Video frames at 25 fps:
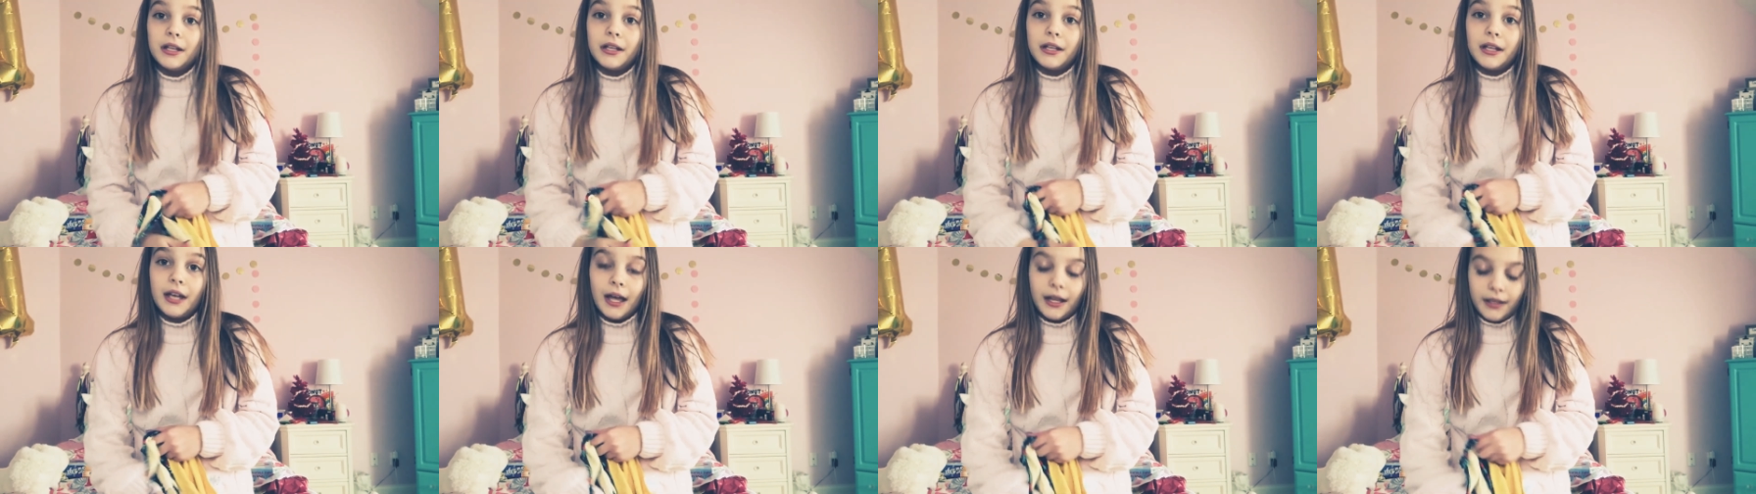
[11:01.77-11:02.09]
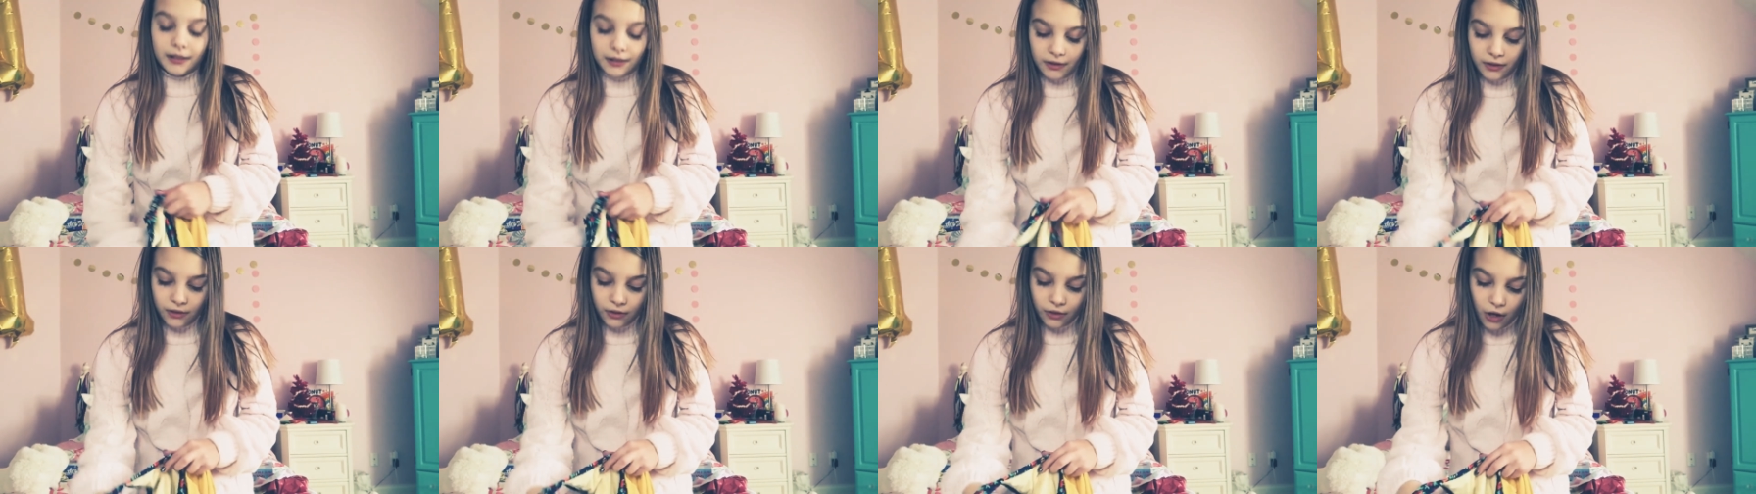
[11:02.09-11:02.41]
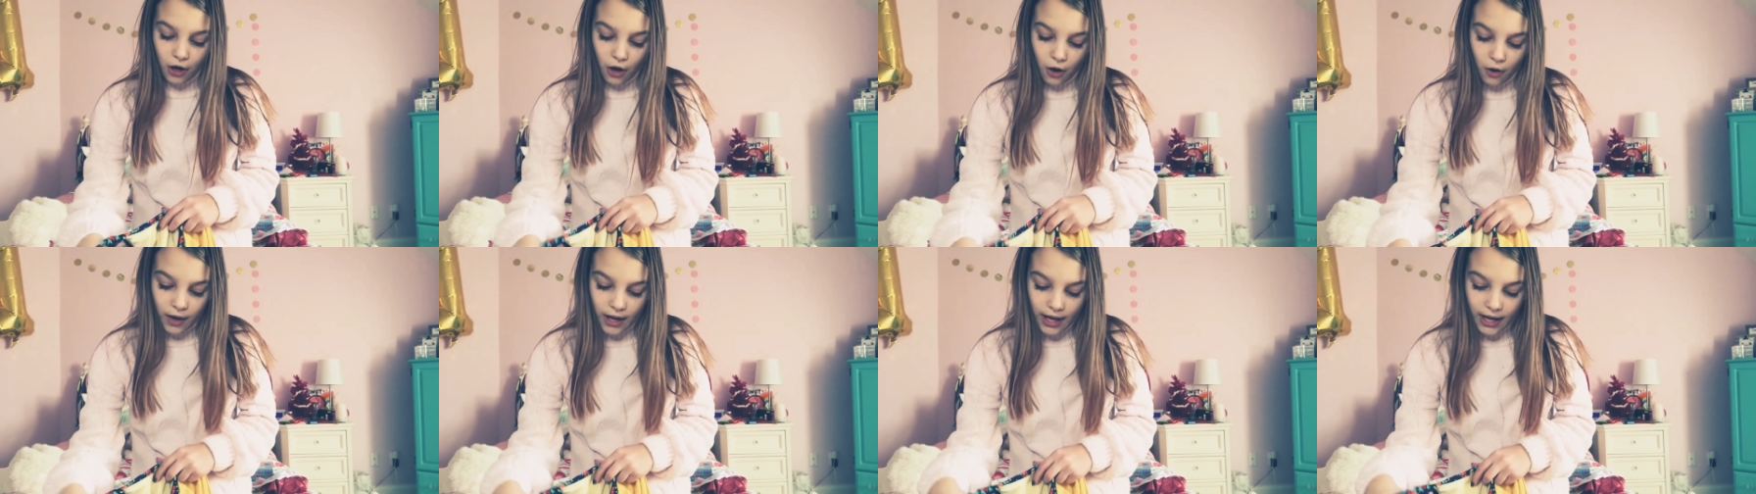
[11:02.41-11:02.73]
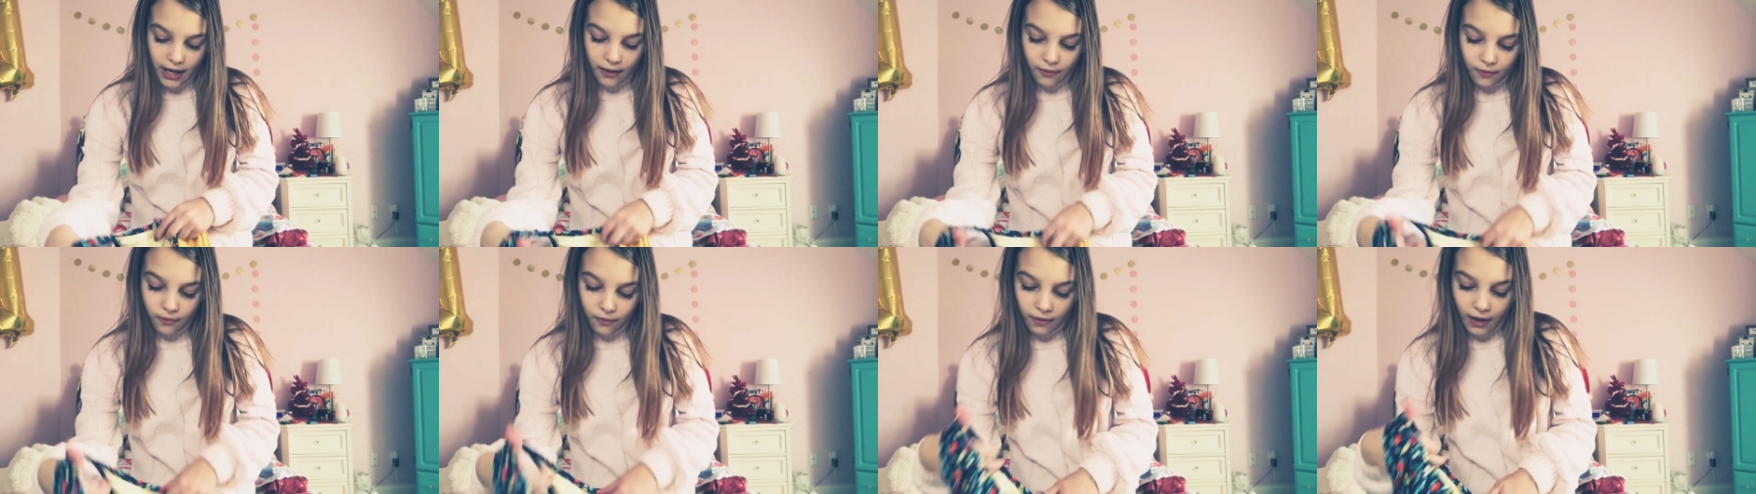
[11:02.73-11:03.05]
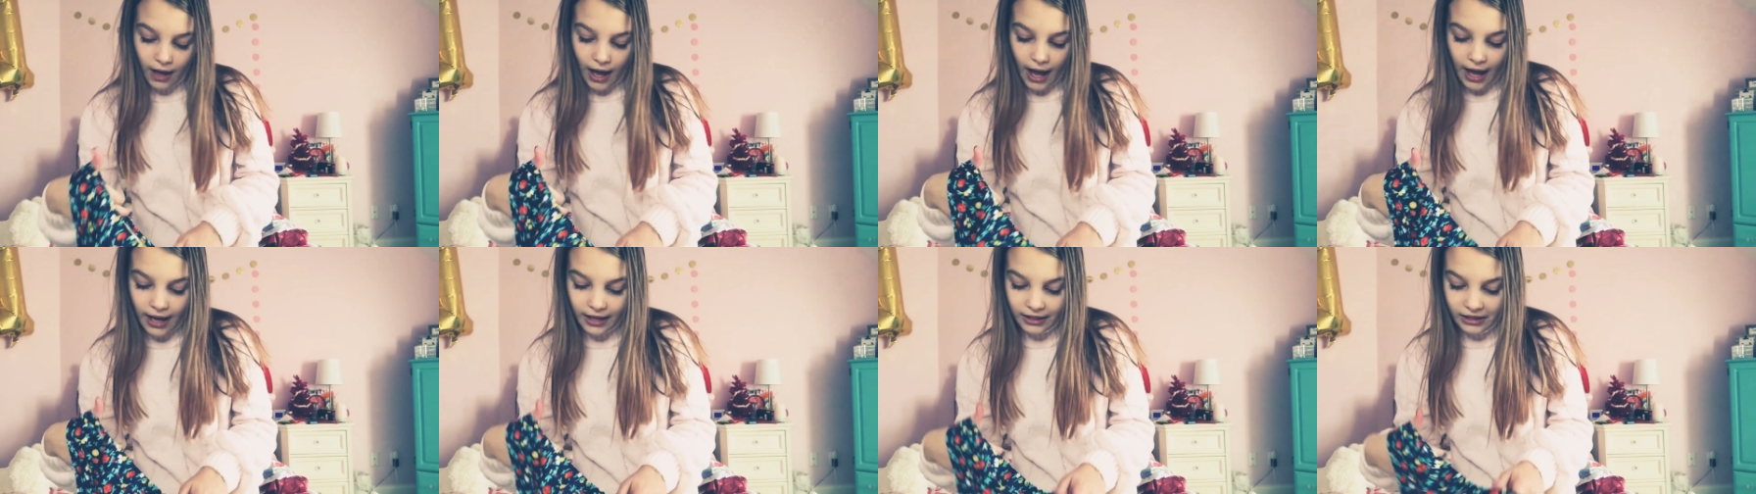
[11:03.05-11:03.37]
Yeah. So it
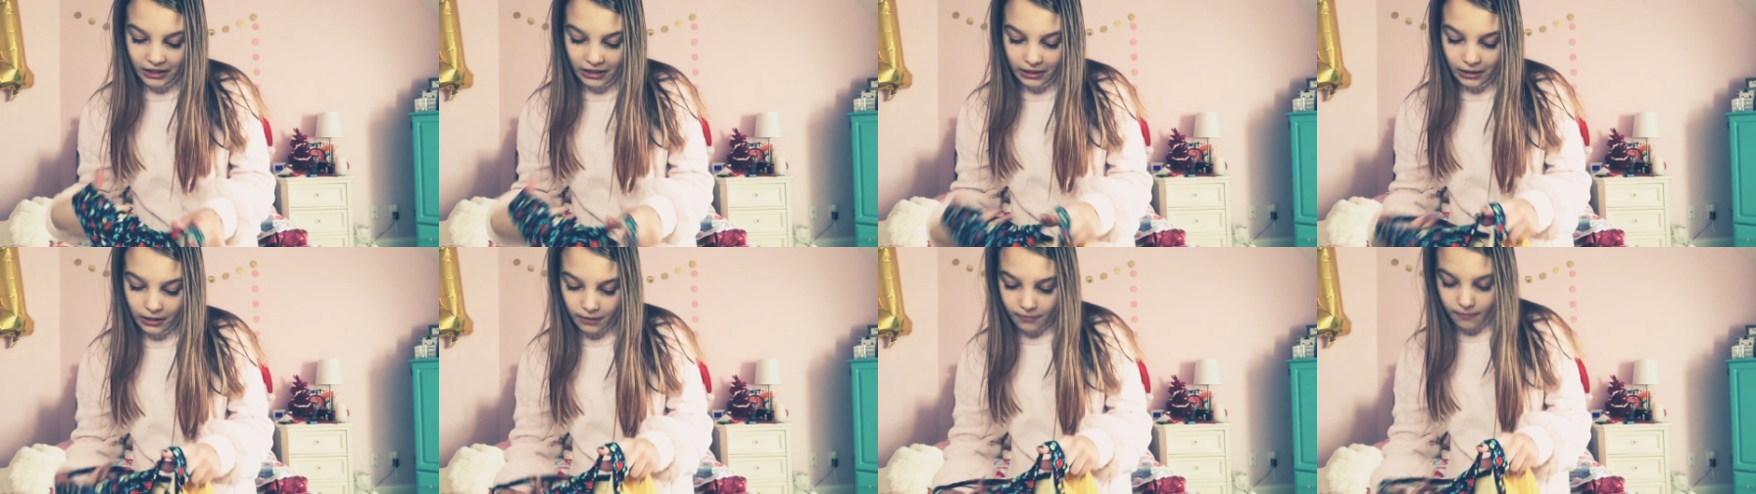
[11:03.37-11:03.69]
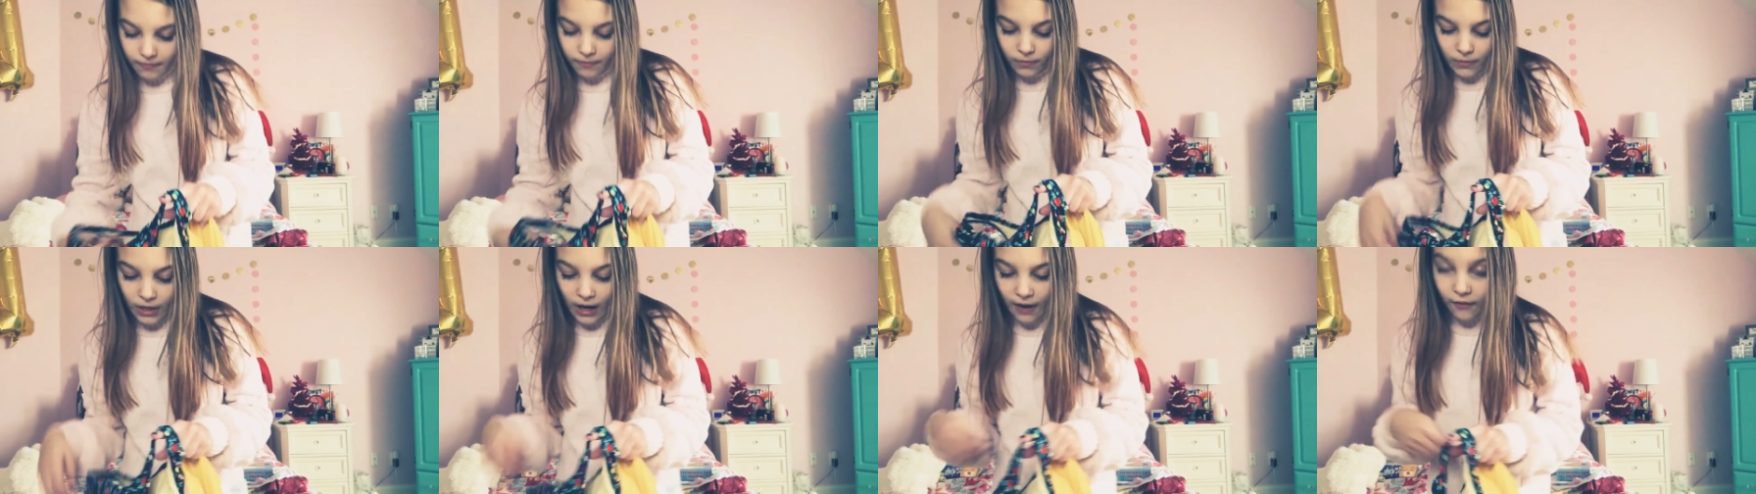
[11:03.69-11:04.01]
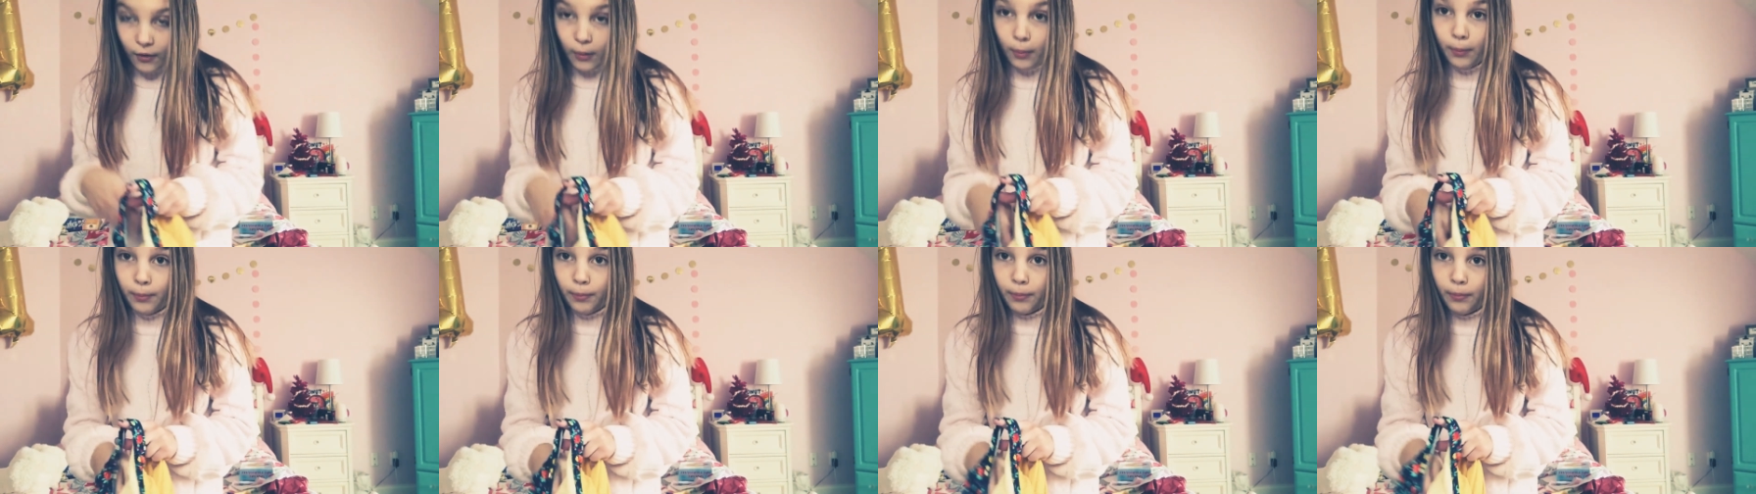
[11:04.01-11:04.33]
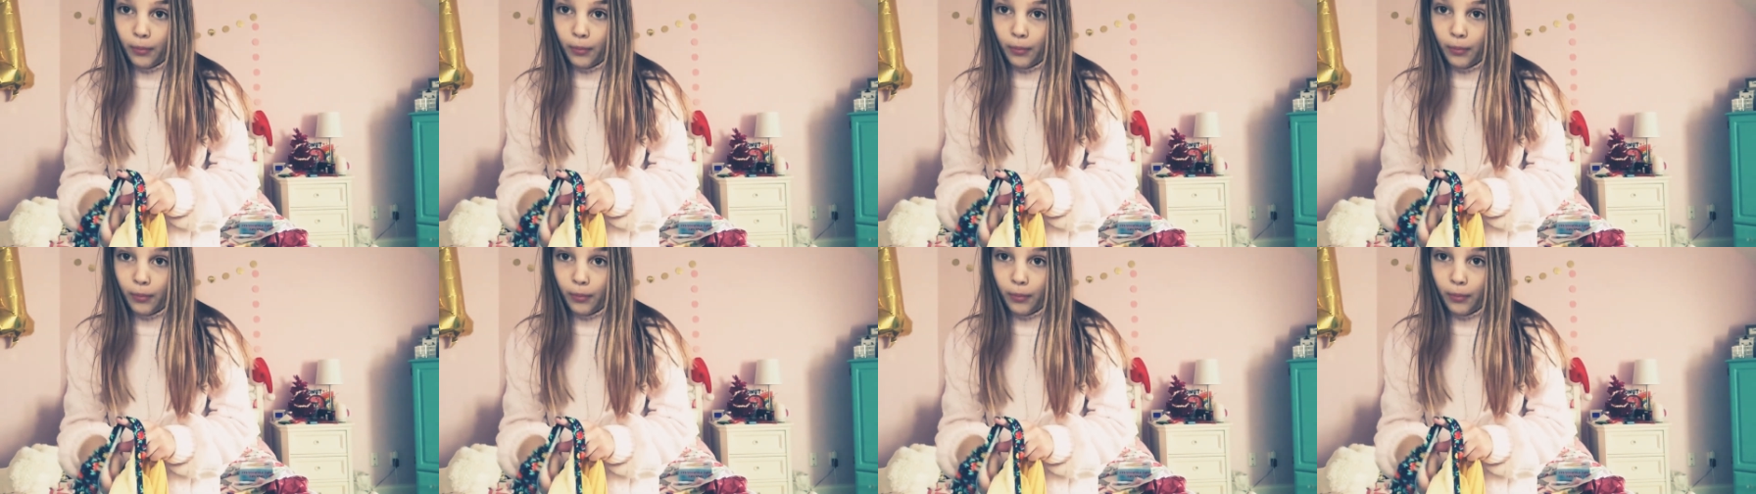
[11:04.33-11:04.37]
I didn't never